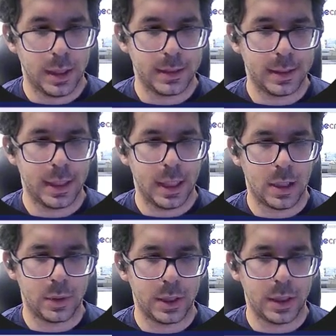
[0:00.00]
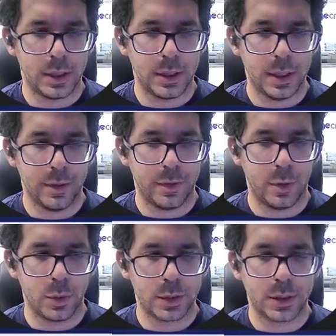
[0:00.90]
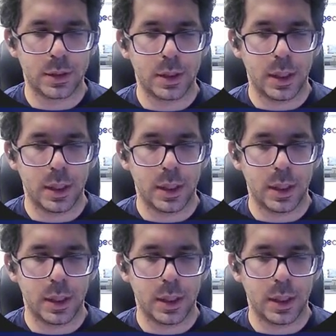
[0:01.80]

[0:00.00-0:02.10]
Let's see how the diff looks